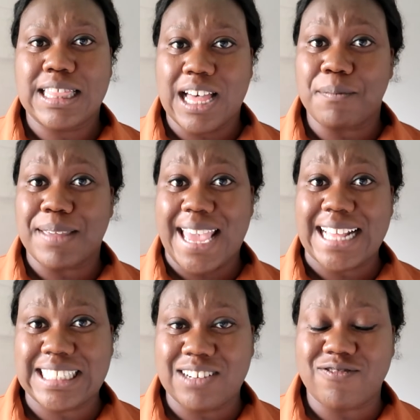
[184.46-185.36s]
that I'm
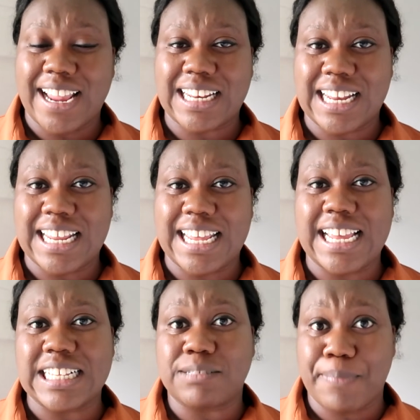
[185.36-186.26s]
getting
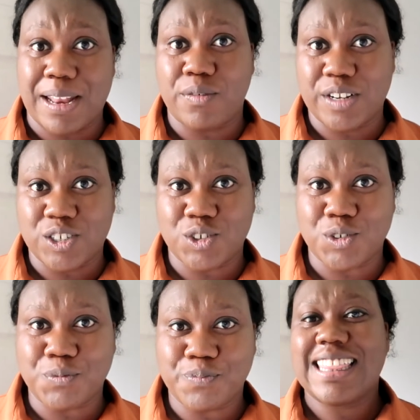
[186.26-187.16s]
regularly is
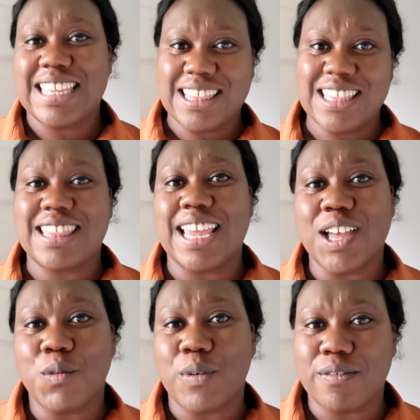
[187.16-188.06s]
beneficial. The other
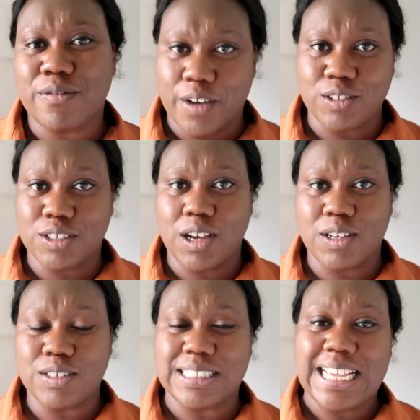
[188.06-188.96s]
thing with
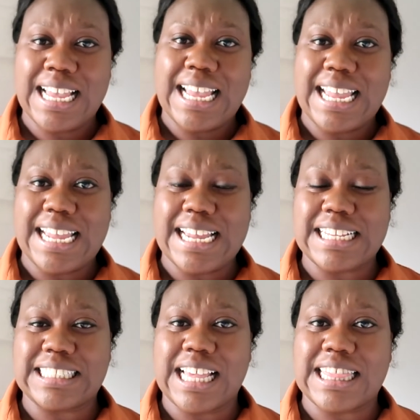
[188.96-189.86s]
photos
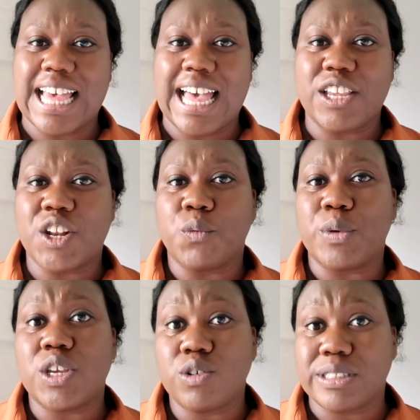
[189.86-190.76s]
is that,
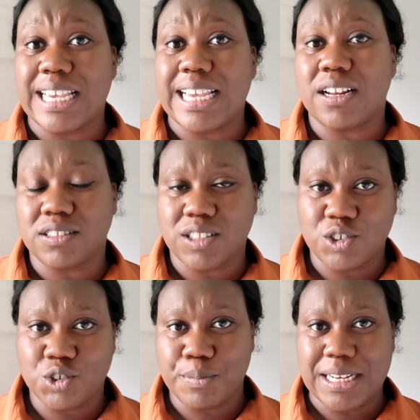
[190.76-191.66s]
we use it in our
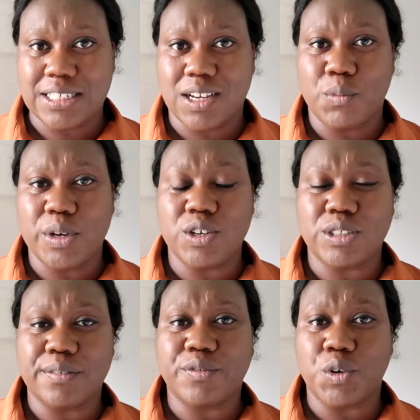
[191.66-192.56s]
social media, we
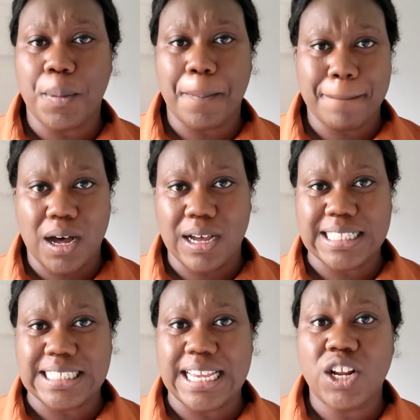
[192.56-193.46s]
use it for
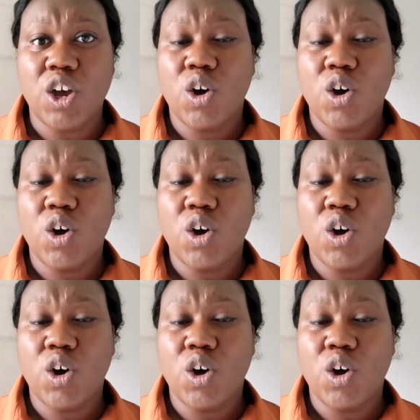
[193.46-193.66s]
marketing,